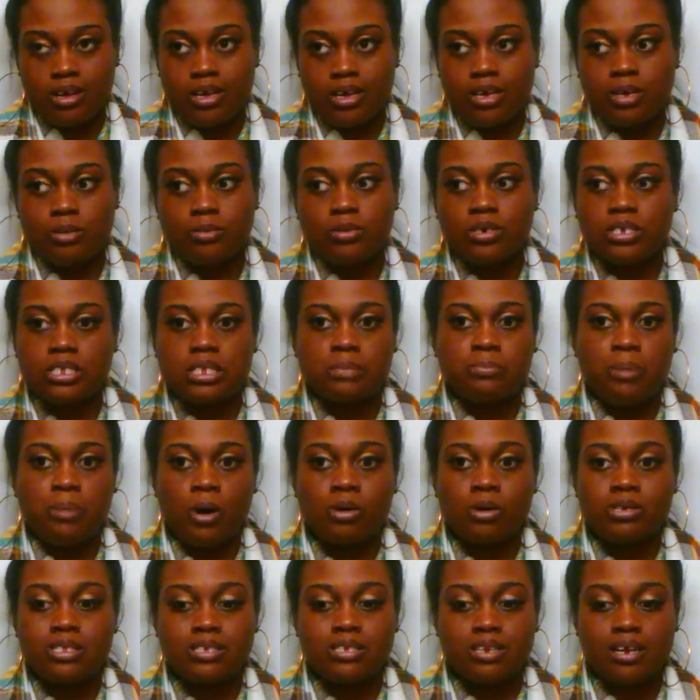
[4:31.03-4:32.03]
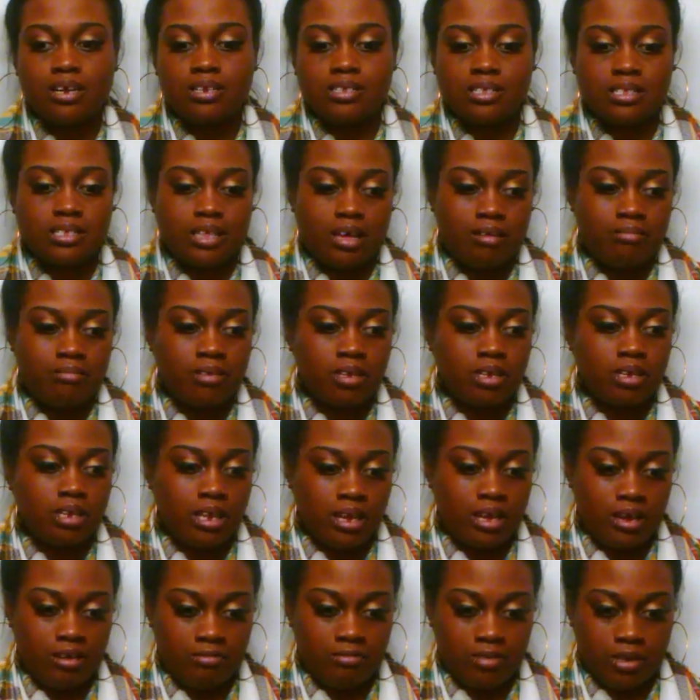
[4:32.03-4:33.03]
He was posted at a
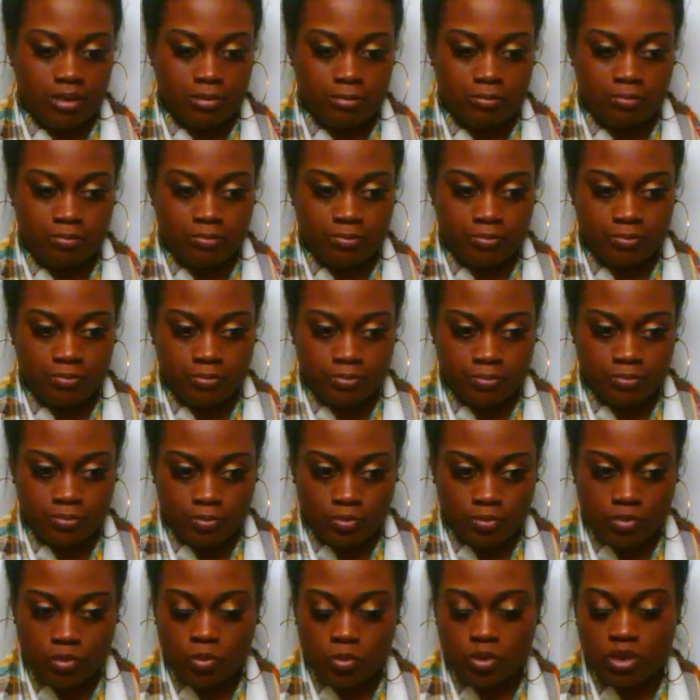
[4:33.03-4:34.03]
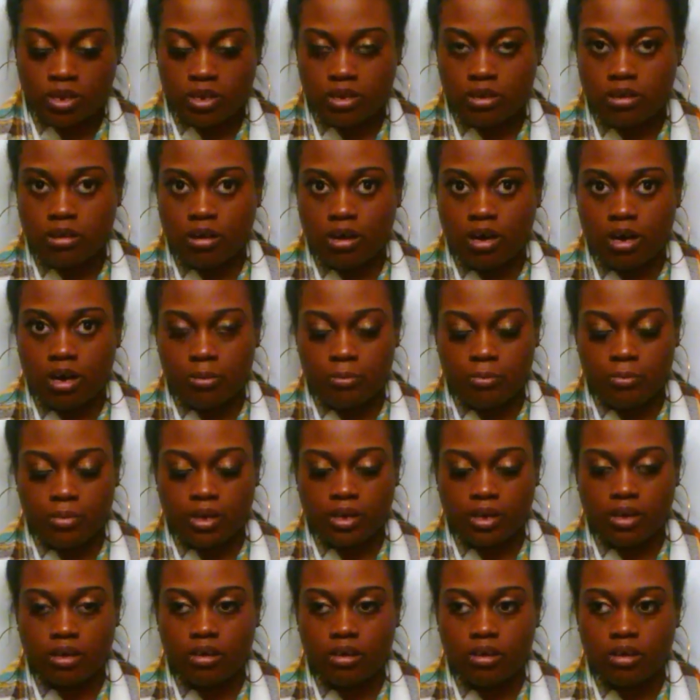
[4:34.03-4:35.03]
7-Eleven when he called
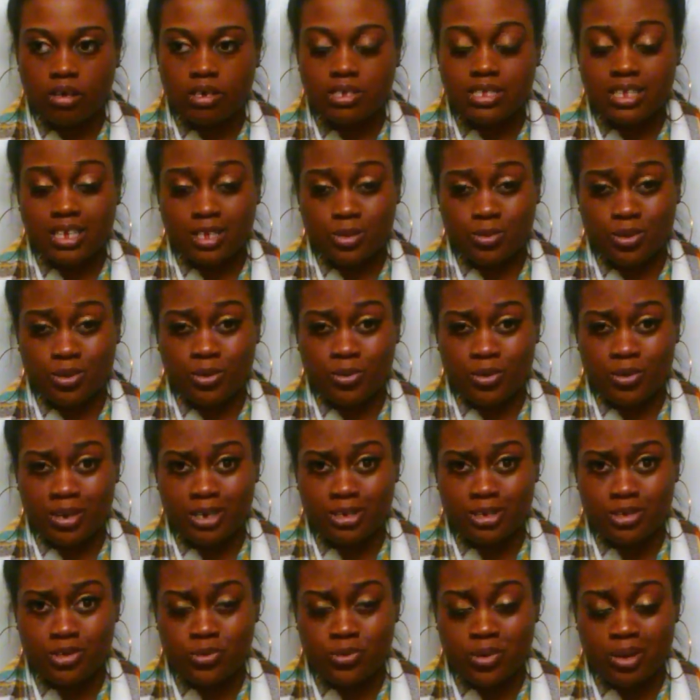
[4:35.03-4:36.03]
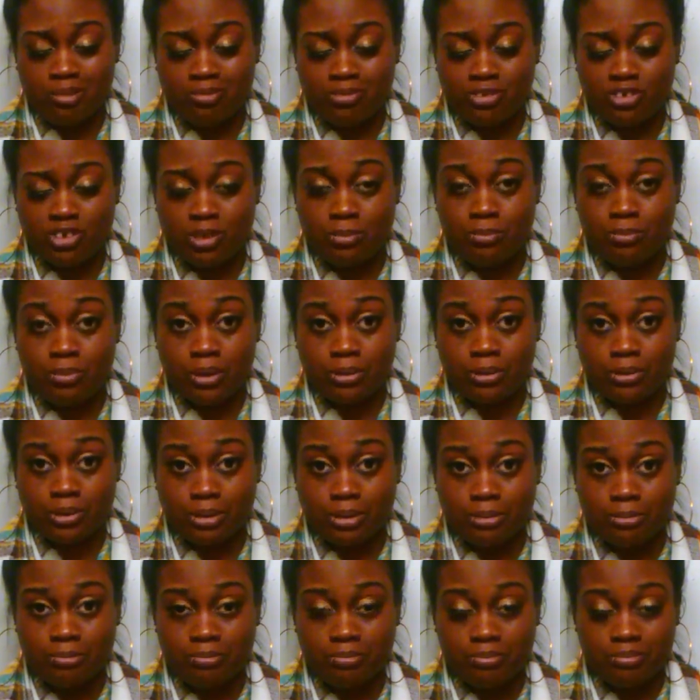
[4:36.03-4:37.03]
me, because that's where he ran to after she
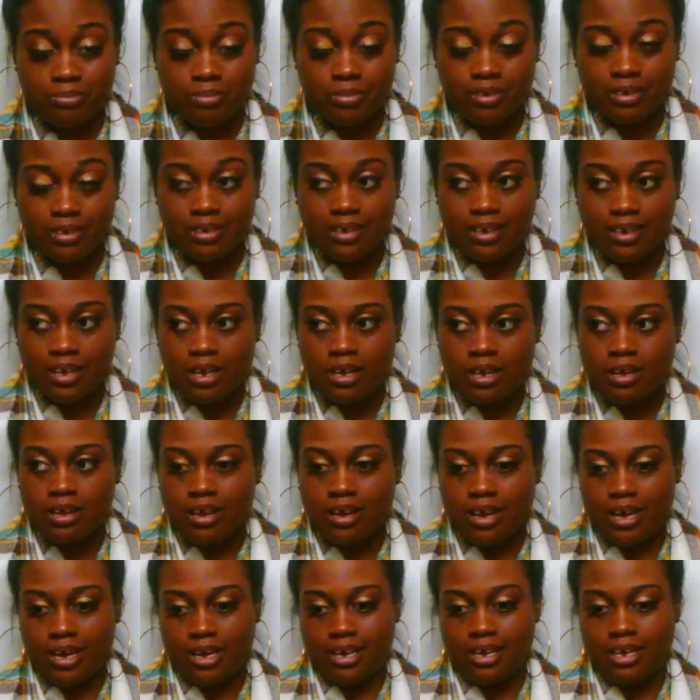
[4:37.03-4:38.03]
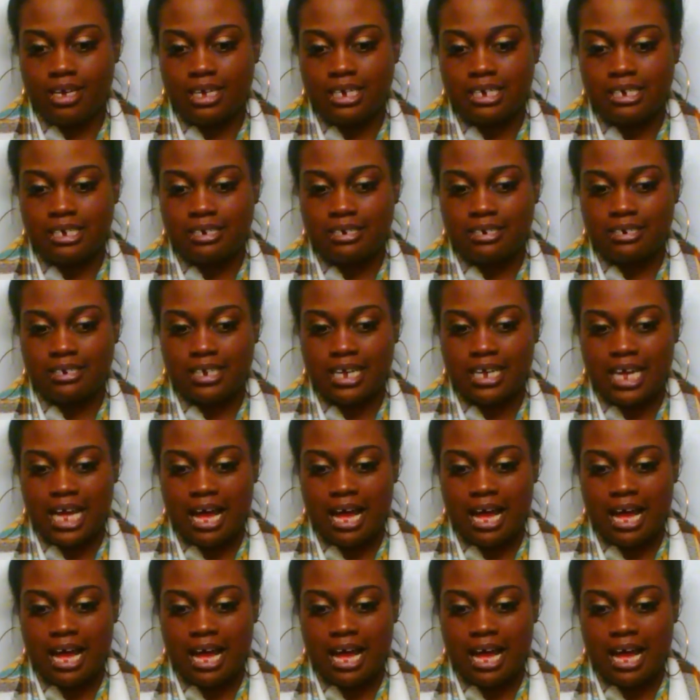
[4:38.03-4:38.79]
burnt him. And